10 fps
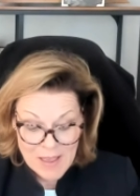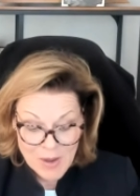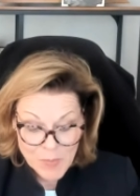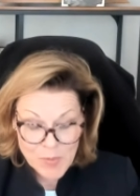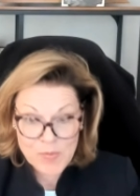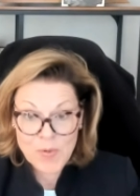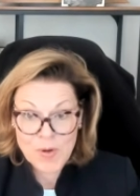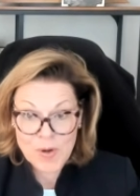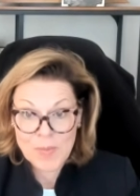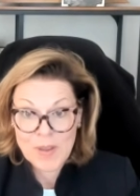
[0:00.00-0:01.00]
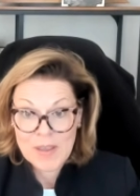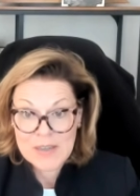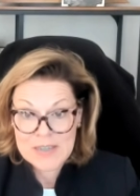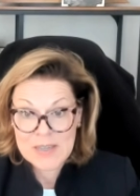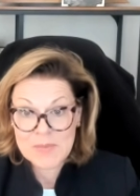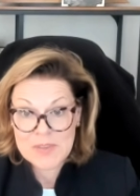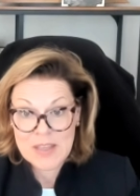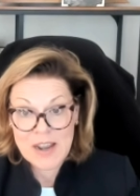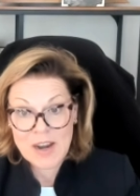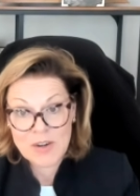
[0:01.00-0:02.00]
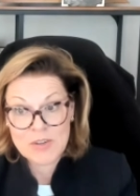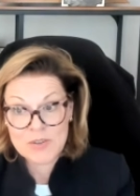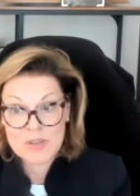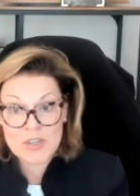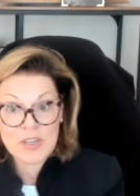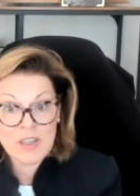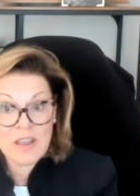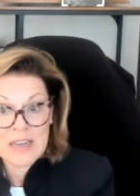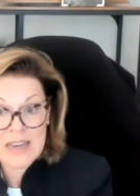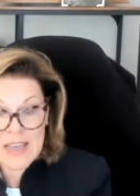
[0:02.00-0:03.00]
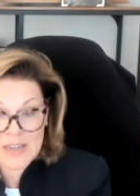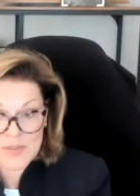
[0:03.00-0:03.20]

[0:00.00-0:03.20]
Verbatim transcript: outperform teams that are traditionally not